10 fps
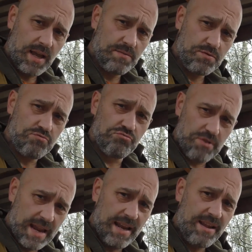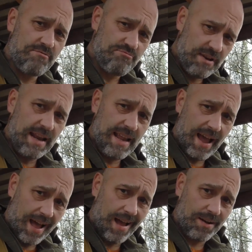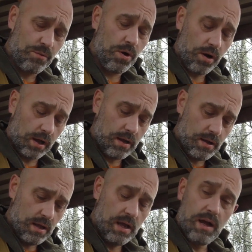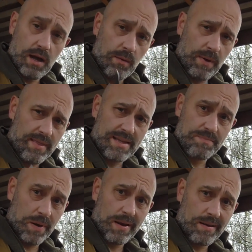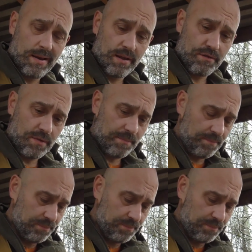It was really, really hard work with this blunt knife.